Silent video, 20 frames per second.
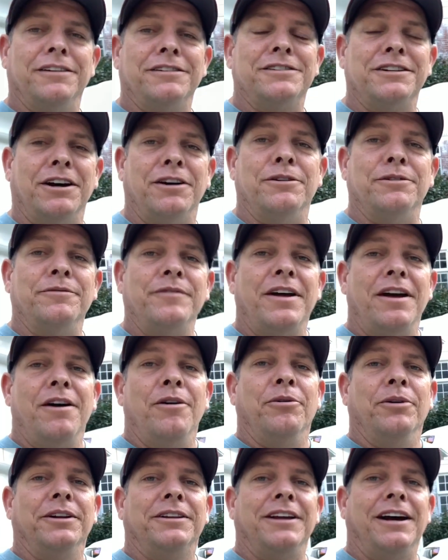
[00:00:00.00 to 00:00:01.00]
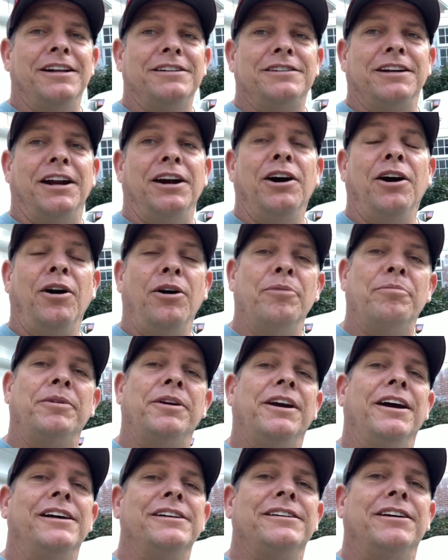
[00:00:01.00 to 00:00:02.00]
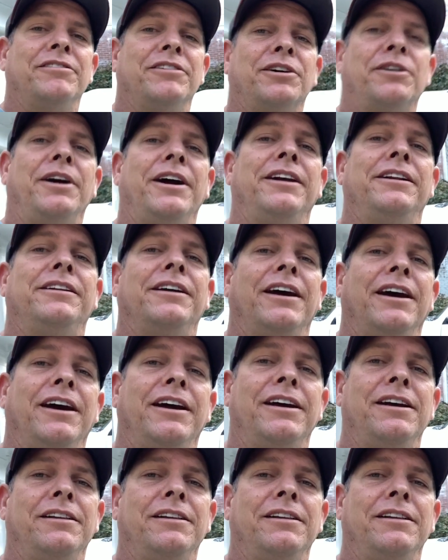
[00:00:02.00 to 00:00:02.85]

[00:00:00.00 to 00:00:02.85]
So with that said, I hope you guys have a great day.